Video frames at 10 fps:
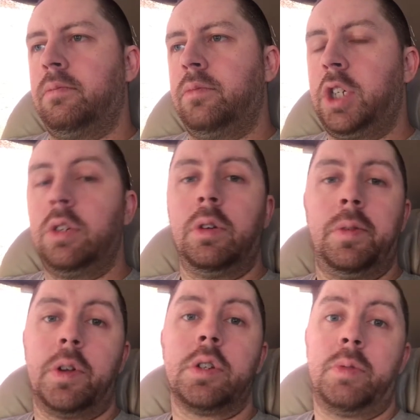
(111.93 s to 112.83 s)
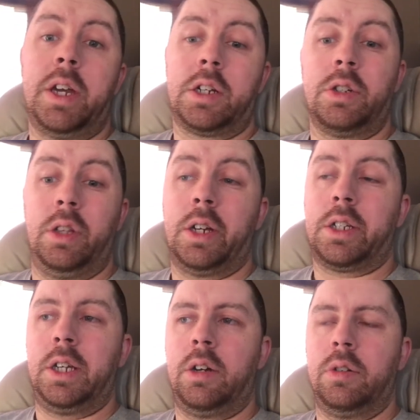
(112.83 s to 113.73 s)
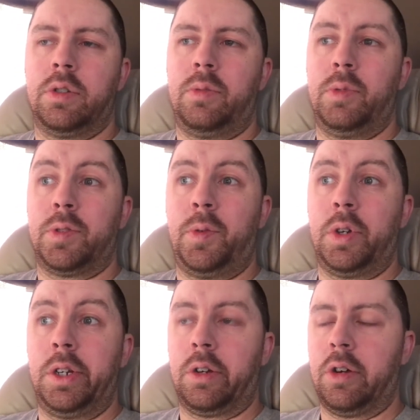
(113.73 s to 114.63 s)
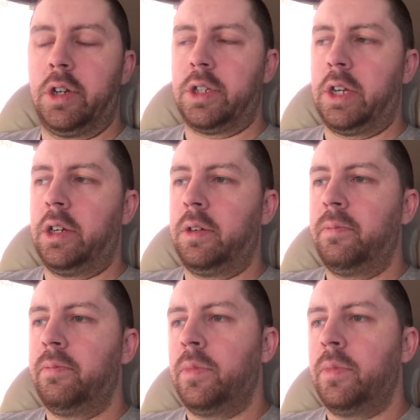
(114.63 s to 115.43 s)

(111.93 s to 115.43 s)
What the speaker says: January 1st, we actually lucked out. It was almost 40 degrees that day.